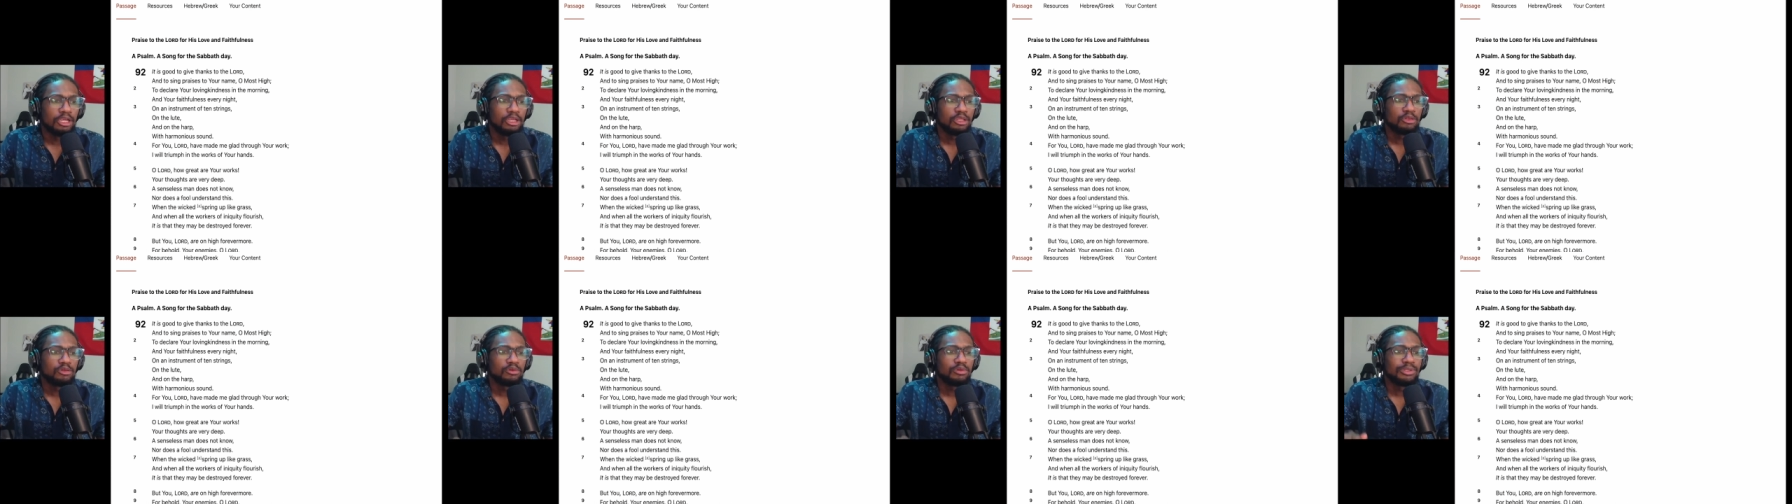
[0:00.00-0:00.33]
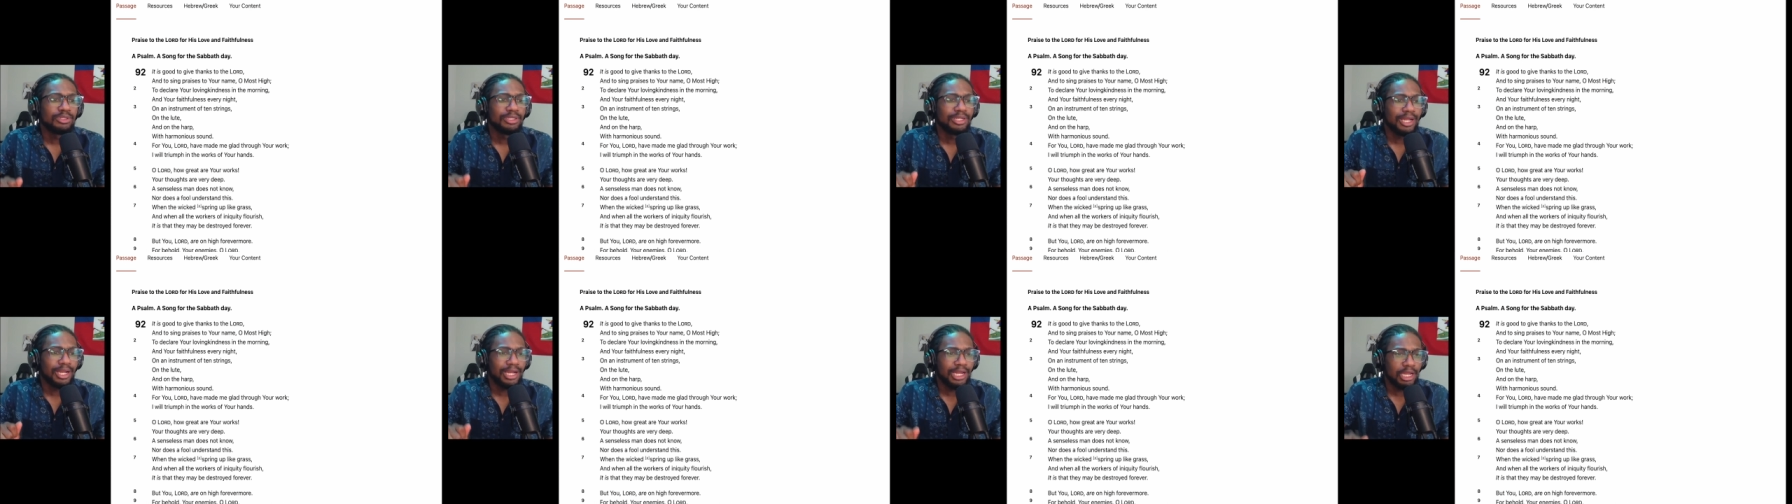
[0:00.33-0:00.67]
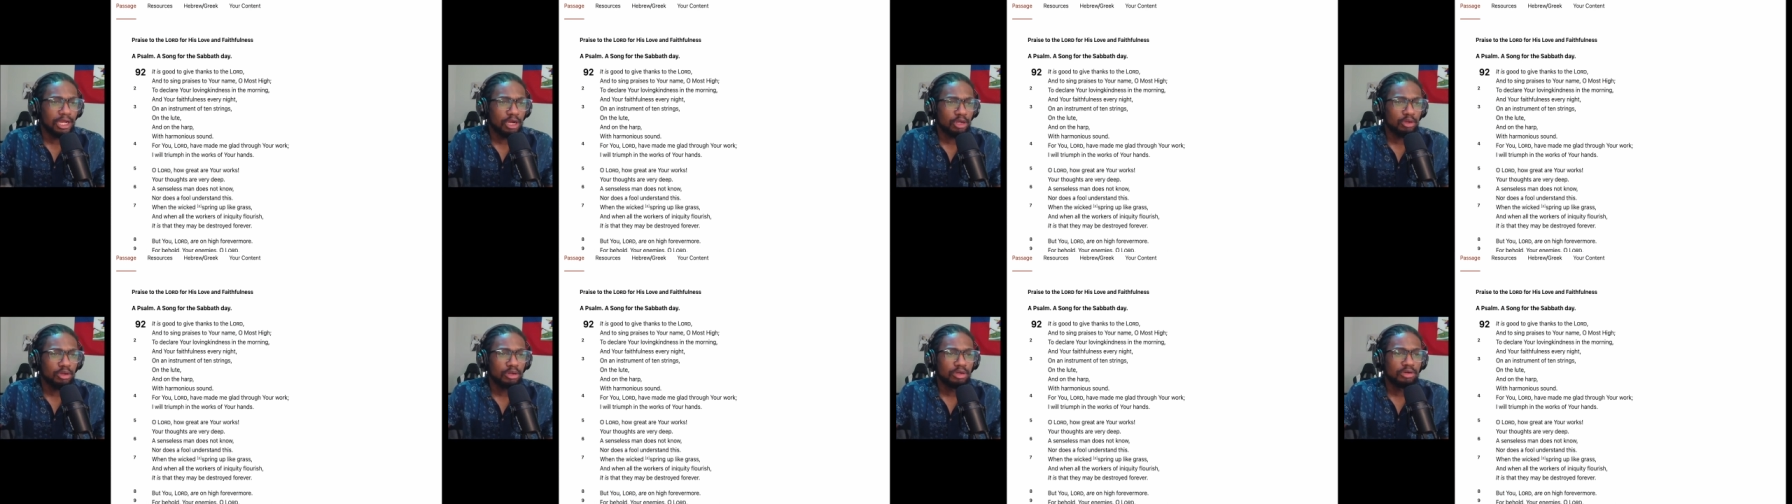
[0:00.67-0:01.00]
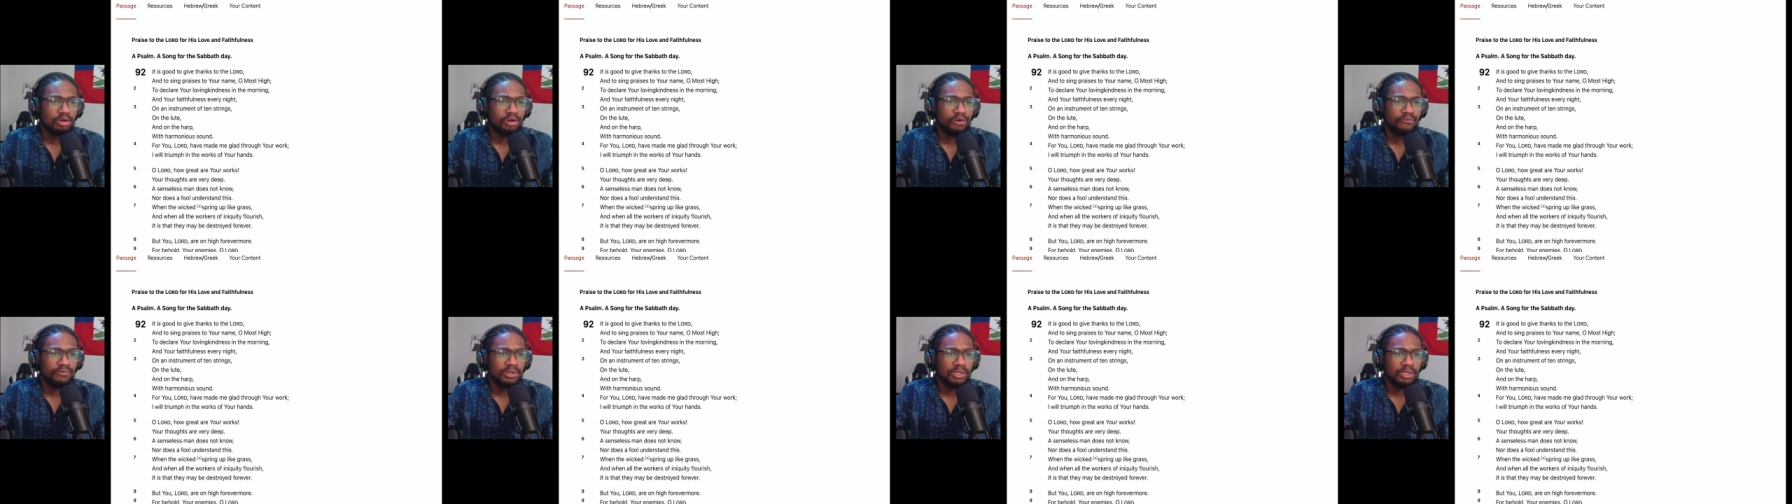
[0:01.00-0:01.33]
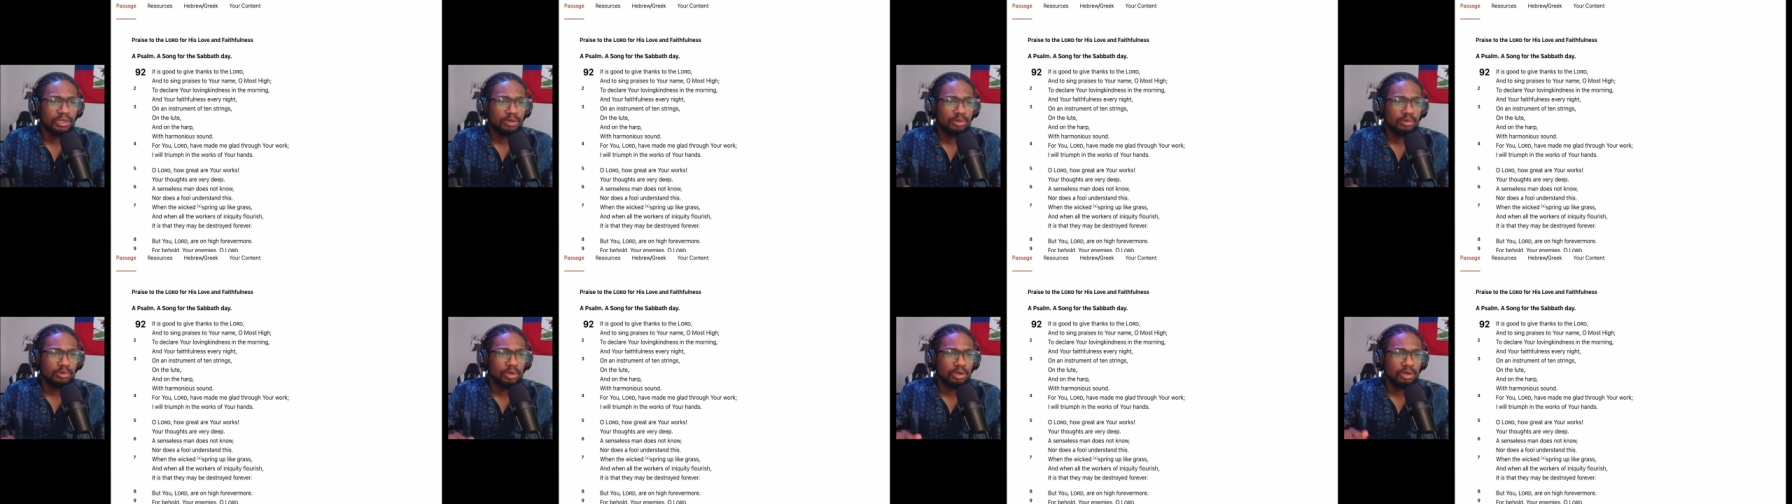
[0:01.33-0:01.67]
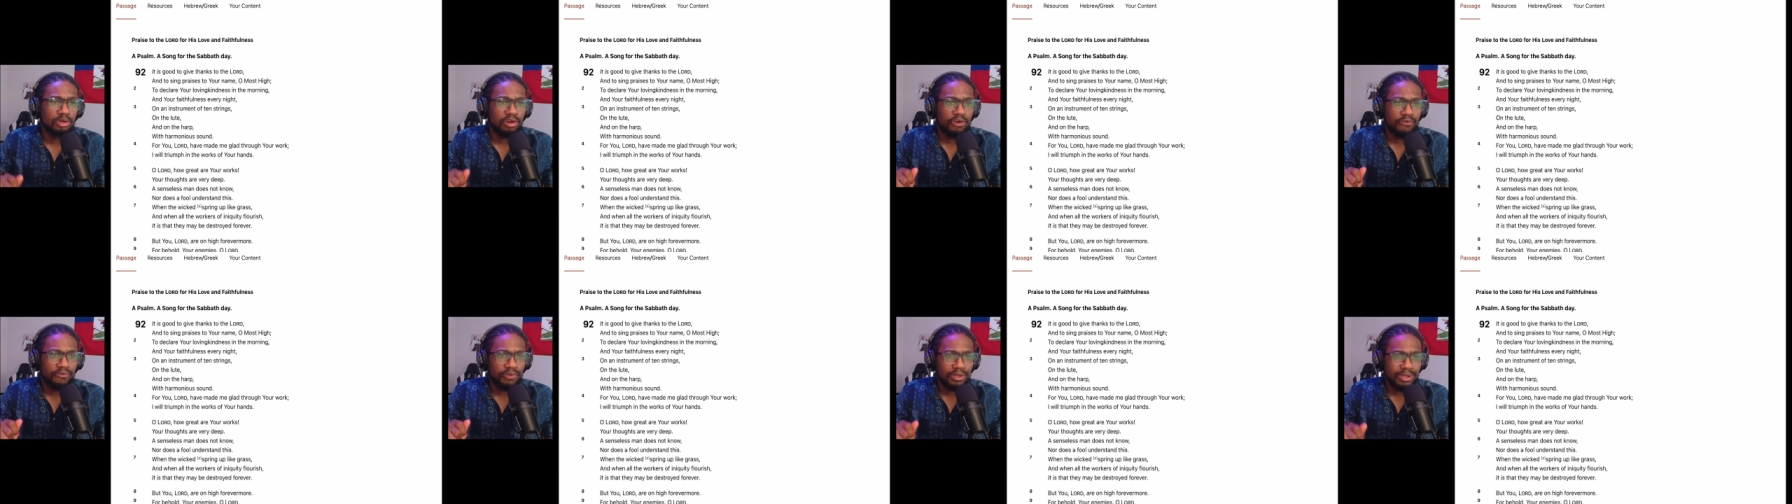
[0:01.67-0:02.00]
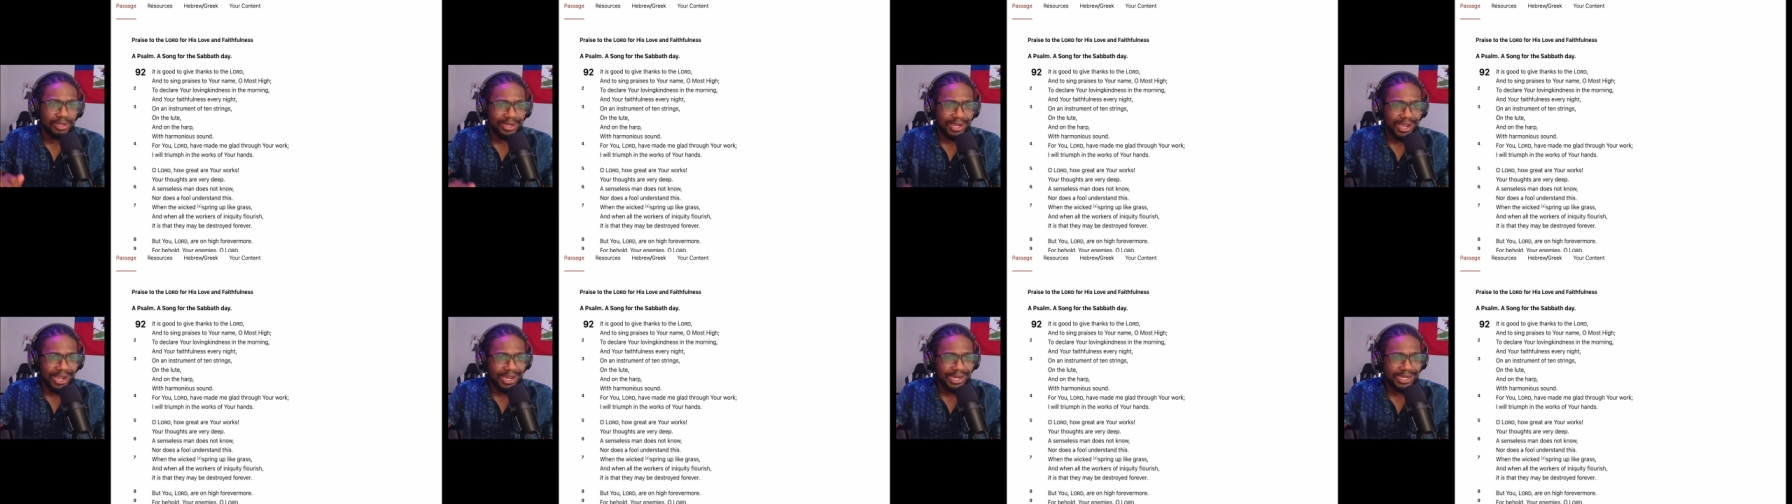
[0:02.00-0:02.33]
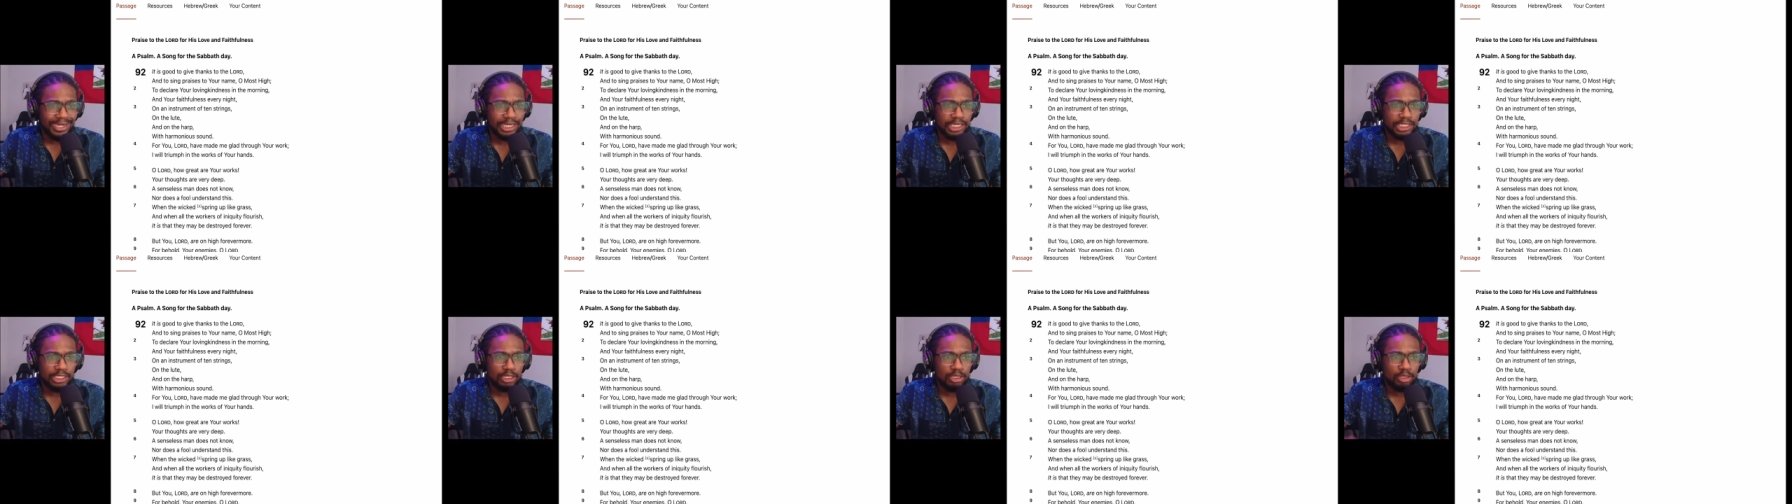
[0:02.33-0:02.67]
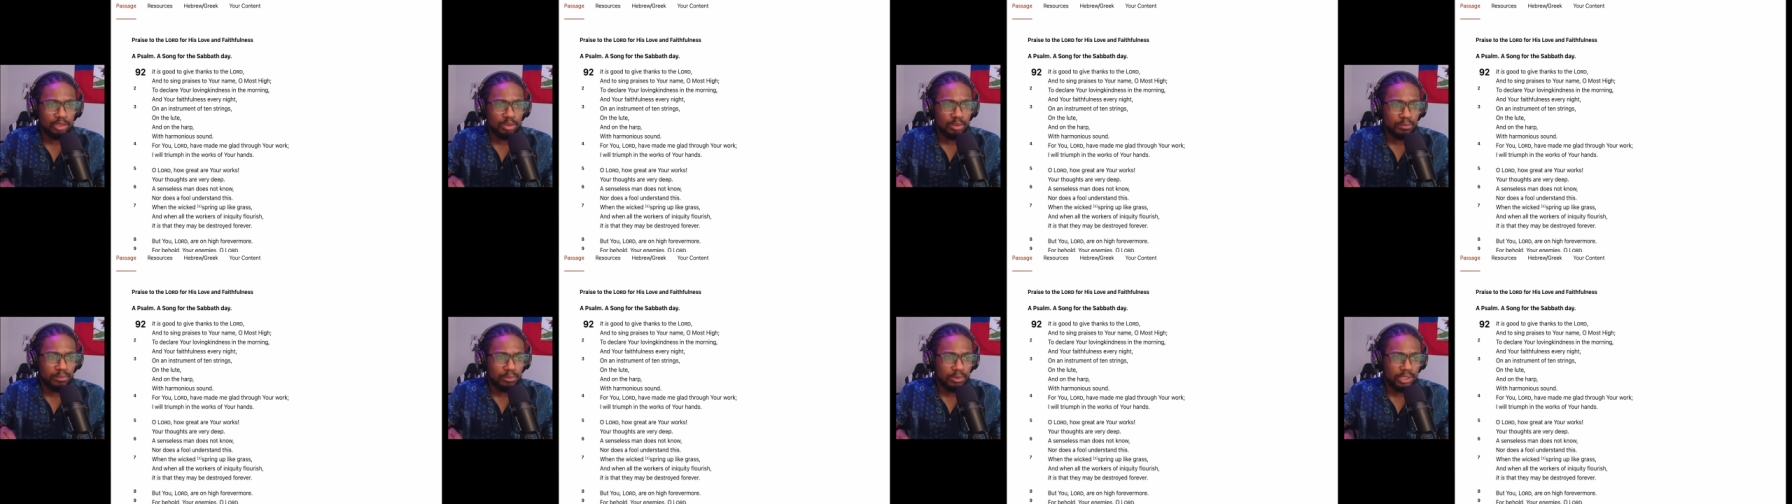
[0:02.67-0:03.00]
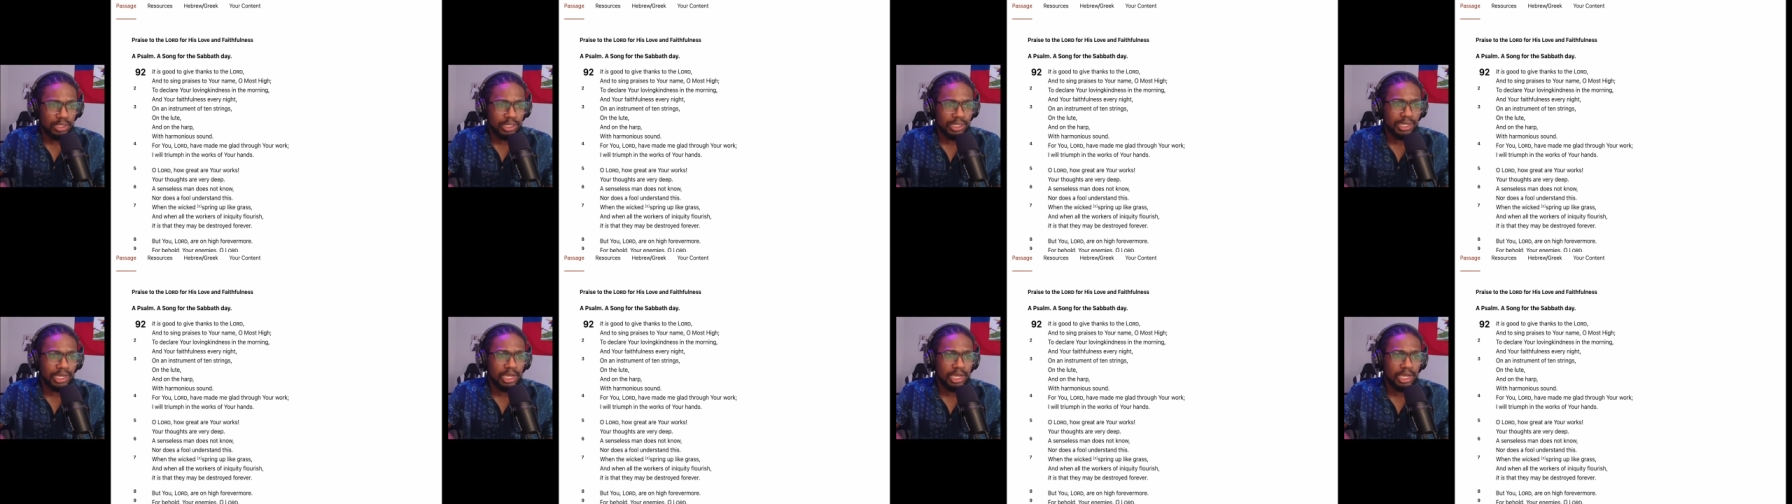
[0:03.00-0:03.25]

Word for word: to declare your lovely your loving kindness in the morning